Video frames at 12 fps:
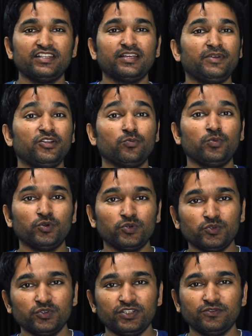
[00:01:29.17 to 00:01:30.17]
them into
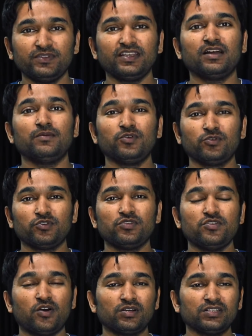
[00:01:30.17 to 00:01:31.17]
Bluetooth using a Bluetooth
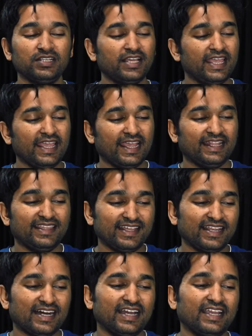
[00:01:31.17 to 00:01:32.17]
dongle, and then
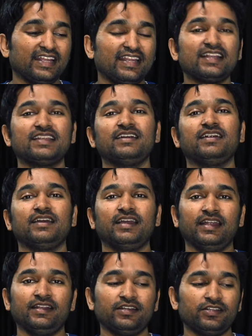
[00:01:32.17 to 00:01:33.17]
I connected
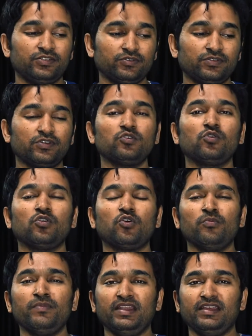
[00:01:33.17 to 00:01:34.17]
it to the Google
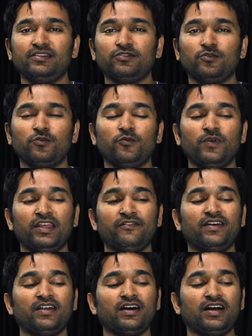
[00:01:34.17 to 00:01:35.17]
Home Mini. So
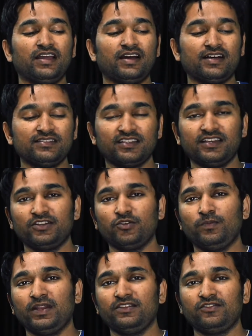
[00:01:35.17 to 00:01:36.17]
whenever I ask it to
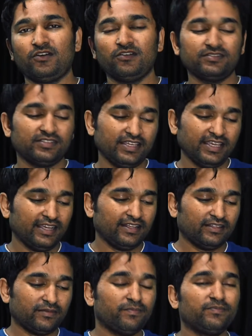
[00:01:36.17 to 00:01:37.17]
play songs,
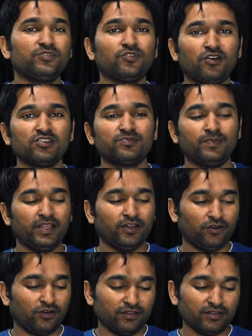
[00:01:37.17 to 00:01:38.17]
the songs play
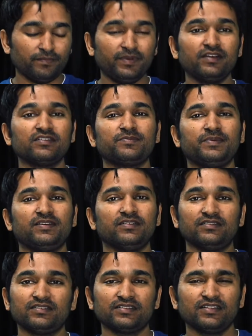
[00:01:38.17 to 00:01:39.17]
on the bigger
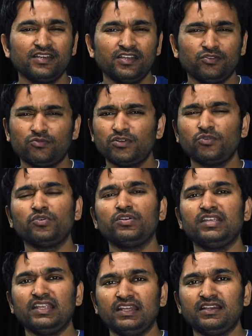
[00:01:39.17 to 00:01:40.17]
speakers. So I don't
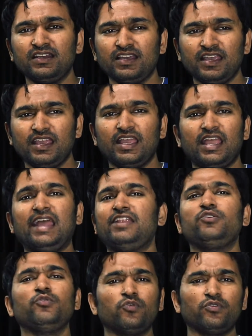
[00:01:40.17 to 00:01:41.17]
need, and
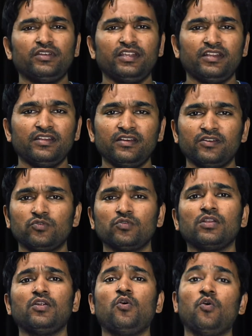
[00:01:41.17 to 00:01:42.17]
you don't need,
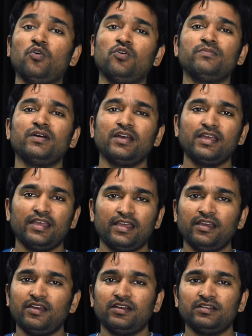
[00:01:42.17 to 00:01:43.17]
Google Home
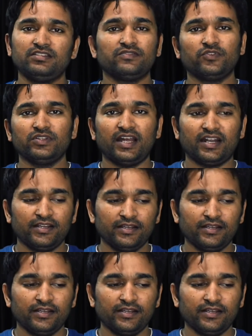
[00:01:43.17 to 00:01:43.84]
just for that.